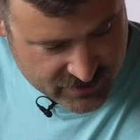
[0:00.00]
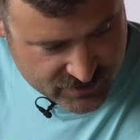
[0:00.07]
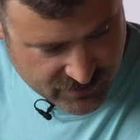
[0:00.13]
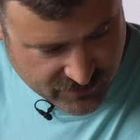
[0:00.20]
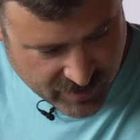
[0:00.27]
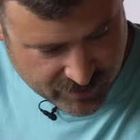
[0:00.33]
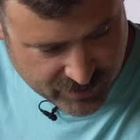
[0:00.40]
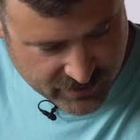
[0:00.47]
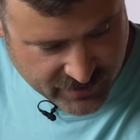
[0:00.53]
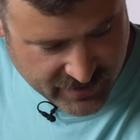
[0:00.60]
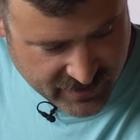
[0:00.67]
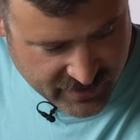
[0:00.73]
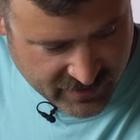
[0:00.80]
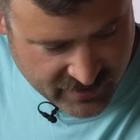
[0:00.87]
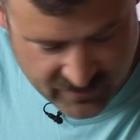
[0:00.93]
So if I
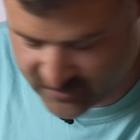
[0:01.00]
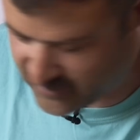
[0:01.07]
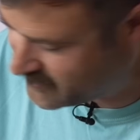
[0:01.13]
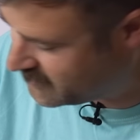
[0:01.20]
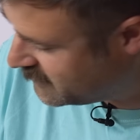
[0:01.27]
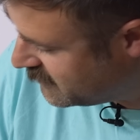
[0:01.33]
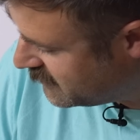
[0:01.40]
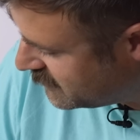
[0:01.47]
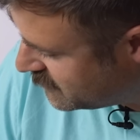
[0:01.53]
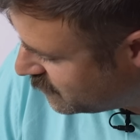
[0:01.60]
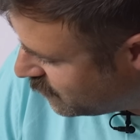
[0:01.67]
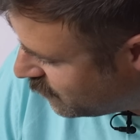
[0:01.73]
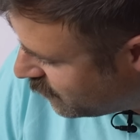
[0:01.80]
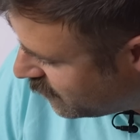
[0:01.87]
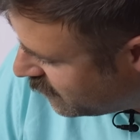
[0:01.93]
play this
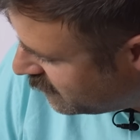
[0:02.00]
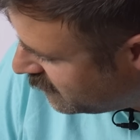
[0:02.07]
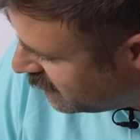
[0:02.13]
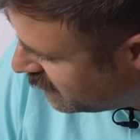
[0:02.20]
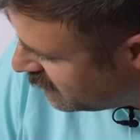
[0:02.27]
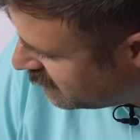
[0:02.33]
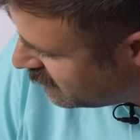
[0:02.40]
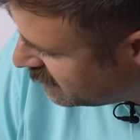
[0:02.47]
chord, so